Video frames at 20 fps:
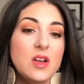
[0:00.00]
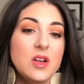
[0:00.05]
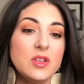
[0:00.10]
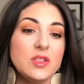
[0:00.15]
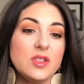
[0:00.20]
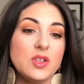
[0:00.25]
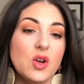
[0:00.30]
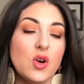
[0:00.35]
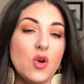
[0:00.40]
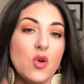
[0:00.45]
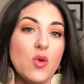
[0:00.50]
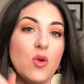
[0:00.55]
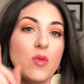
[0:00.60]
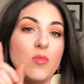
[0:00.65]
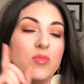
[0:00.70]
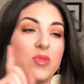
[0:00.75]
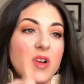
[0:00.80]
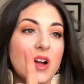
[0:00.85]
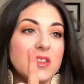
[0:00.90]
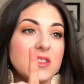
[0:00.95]
So
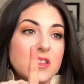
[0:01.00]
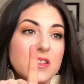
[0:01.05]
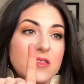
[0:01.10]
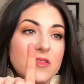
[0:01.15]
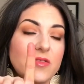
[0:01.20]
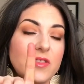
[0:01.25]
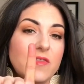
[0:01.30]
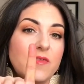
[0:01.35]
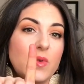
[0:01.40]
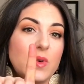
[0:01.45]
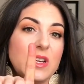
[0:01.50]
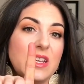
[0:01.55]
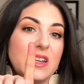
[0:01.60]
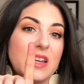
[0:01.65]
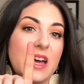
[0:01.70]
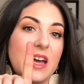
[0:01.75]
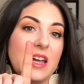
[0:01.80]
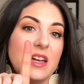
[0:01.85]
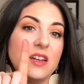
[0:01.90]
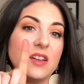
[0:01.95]
bronzer
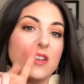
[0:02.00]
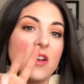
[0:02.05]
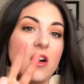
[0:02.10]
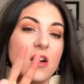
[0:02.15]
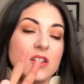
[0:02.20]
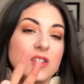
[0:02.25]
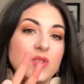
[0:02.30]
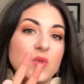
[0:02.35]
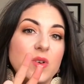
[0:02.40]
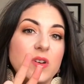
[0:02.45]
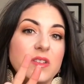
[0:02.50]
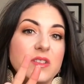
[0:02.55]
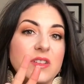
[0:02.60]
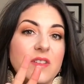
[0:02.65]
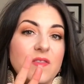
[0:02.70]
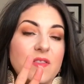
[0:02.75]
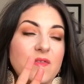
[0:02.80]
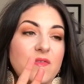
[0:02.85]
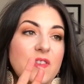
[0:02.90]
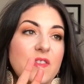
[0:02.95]
$3.49, contour
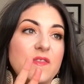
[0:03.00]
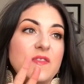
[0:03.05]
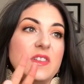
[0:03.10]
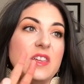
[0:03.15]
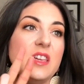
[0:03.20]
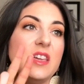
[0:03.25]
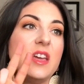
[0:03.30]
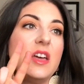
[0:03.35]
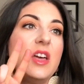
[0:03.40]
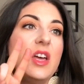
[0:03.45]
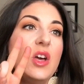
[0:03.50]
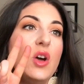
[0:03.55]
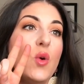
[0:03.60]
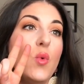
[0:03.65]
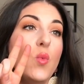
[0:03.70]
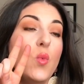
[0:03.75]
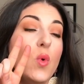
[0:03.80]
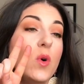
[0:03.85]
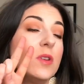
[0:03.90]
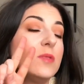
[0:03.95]
$7.50,
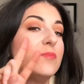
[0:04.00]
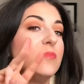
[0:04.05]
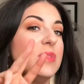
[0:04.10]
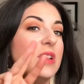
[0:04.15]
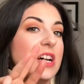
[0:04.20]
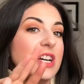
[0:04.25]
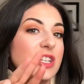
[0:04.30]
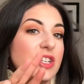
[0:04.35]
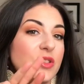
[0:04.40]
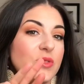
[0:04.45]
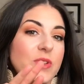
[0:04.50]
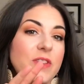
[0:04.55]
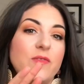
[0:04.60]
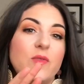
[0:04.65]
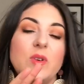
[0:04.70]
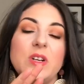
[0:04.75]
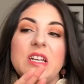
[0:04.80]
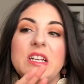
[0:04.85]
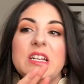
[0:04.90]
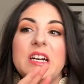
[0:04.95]
warm blush
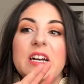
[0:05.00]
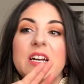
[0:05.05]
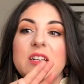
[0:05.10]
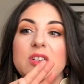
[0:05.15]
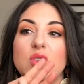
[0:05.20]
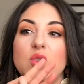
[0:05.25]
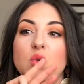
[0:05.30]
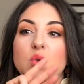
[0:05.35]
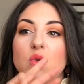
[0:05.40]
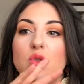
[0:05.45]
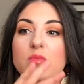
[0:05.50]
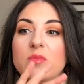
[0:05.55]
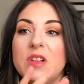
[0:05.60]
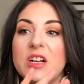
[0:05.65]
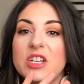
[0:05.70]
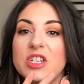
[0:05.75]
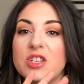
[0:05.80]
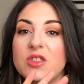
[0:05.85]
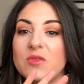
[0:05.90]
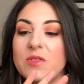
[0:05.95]
$3.49, cool
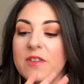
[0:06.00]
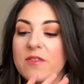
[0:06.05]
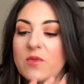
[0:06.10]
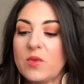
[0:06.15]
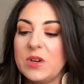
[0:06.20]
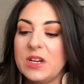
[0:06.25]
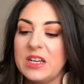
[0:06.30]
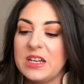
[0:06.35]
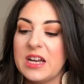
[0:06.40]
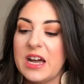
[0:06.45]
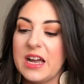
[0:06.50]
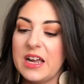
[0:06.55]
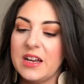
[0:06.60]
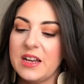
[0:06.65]
blush $3.49.